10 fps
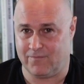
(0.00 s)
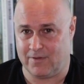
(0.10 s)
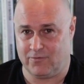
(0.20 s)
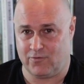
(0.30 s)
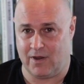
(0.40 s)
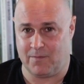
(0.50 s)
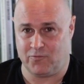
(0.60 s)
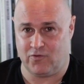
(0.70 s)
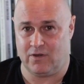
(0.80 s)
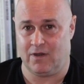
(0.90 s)

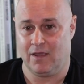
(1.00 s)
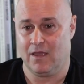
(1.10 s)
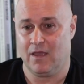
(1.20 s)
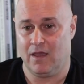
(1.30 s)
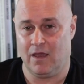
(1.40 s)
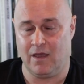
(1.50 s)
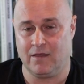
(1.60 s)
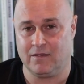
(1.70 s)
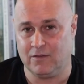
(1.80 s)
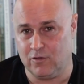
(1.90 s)
contraption,
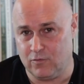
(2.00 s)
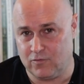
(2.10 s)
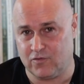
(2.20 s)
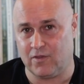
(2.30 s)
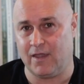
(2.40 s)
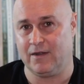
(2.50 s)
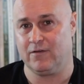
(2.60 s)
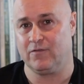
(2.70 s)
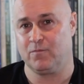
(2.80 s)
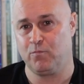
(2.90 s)
use
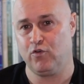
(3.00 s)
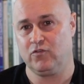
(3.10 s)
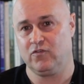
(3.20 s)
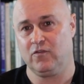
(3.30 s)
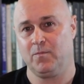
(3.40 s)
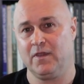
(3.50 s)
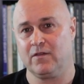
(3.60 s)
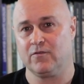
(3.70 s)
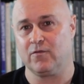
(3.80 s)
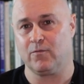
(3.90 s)
sliders, push the
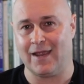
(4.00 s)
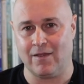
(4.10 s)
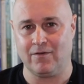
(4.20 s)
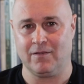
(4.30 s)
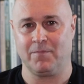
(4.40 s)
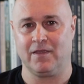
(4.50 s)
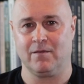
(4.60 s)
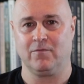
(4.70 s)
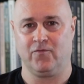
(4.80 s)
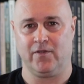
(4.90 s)
speakers around. It
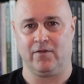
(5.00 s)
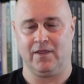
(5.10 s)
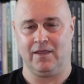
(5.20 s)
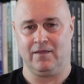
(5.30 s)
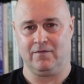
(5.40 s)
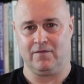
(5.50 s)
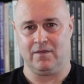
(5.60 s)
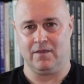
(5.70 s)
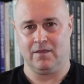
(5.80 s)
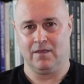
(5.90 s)
becomes very
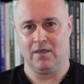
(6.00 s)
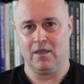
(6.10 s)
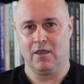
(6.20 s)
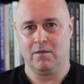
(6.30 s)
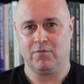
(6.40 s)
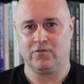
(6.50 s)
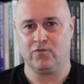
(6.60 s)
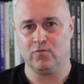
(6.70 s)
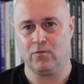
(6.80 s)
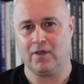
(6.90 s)
easy. But
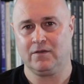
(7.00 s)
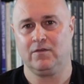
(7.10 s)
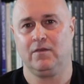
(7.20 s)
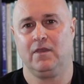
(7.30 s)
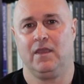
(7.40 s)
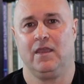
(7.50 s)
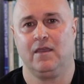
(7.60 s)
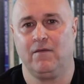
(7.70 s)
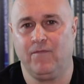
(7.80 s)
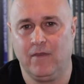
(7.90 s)
you want to
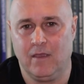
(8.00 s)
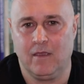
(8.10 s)
have